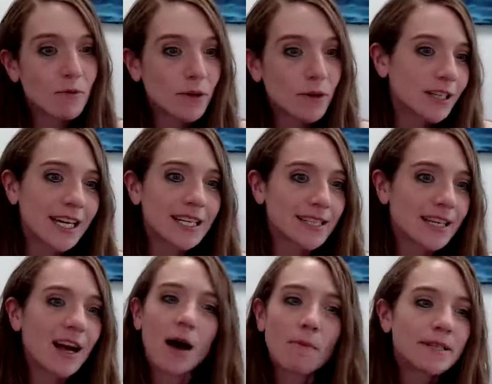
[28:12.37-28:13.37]
but really it's
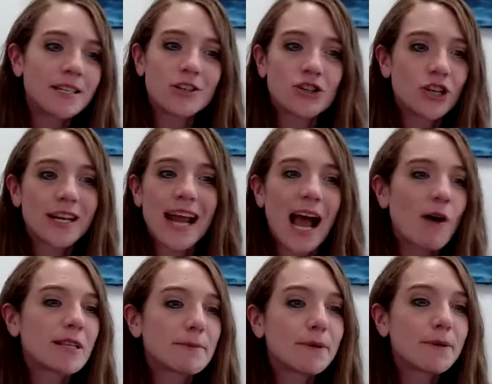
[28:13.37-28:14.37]
the composition,
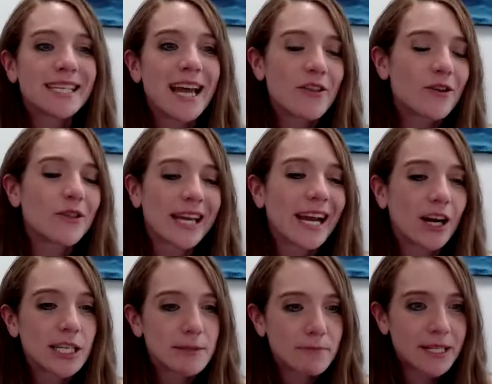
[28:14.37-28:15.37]
how it's put together, and the
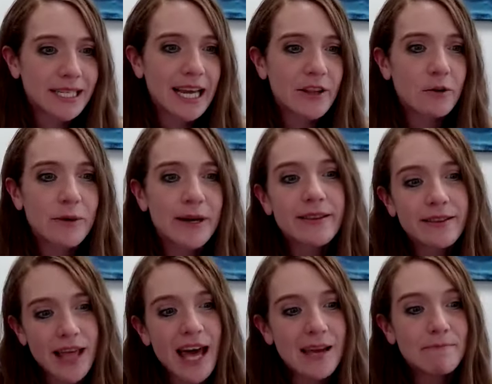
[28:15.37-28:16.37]
care it's put together
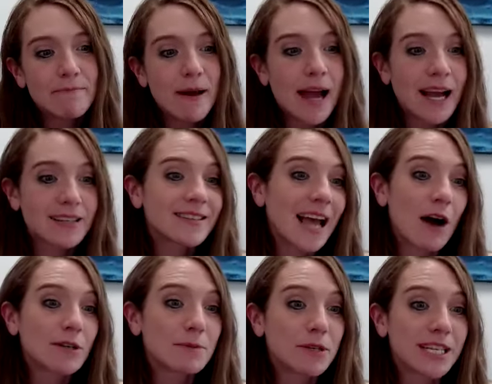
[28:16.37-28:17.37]
with that impacts
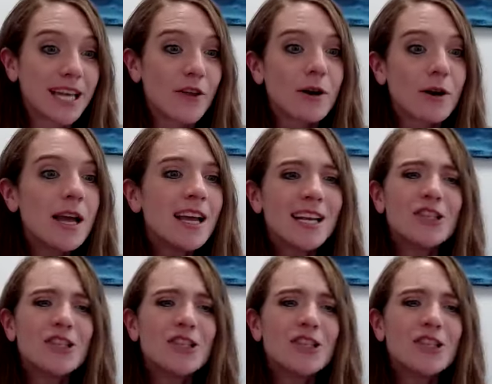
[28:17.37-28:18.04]
how it's put together.